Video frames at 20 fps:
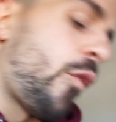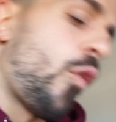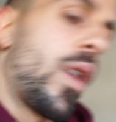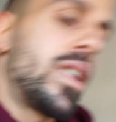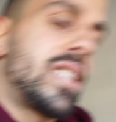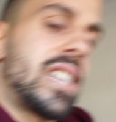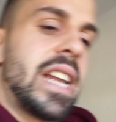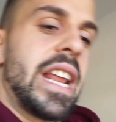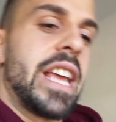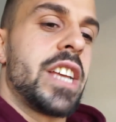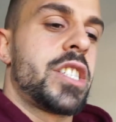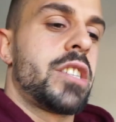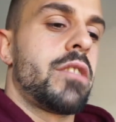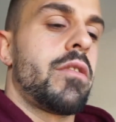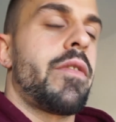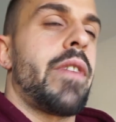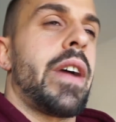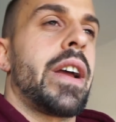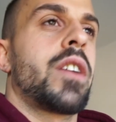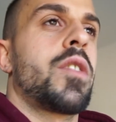always had an issue
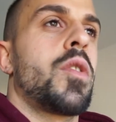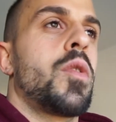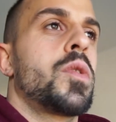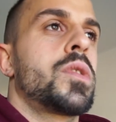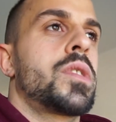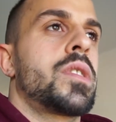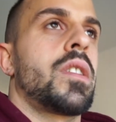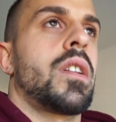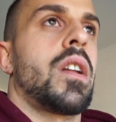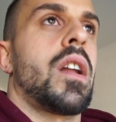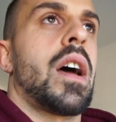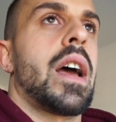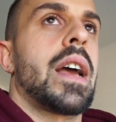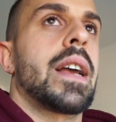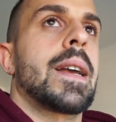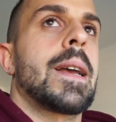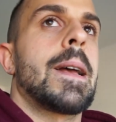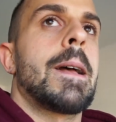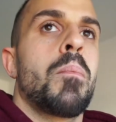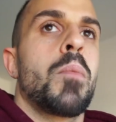with ankles, so
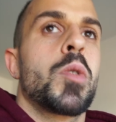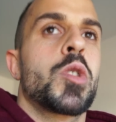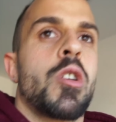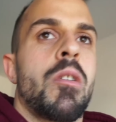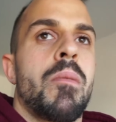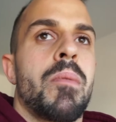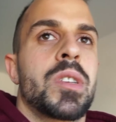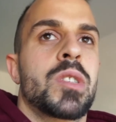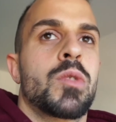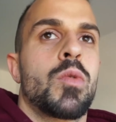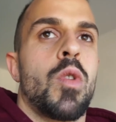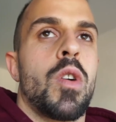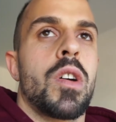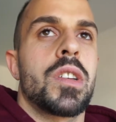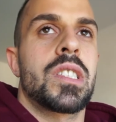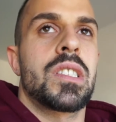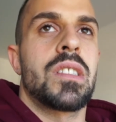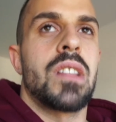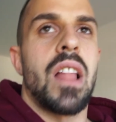like majority of my squats,